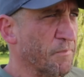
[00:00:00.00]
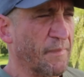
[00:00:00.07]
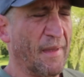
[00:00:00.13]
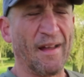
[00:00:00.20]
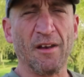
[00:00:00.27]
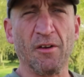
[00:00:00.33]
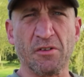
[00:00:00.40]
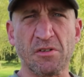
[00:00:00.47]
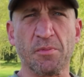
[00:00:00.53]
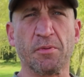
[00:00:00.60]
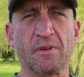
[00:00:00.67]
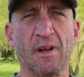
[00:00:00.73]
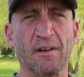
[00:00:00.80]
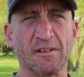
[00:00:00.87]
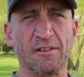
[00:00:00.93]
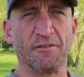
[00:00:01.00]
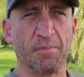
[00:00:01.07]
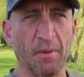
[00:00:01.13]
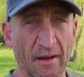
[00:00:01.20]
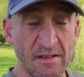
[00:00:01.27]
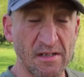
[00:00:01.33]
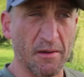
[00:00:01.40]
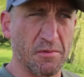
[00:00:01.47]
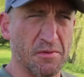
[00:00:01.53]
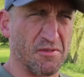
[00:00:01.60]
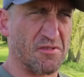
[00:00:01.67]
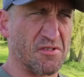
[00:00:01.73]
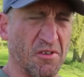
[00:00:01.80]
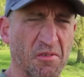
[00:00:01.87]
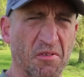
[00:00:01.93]
that looks a productive place. Every
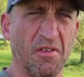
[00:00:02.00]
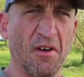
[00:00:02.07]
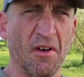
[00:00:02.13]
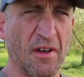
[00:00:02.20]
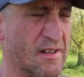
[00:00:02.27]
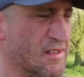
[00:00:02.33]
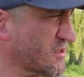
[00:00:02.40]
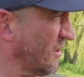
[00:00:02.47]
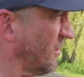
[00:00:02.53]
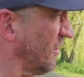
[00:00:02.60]
sort of 230s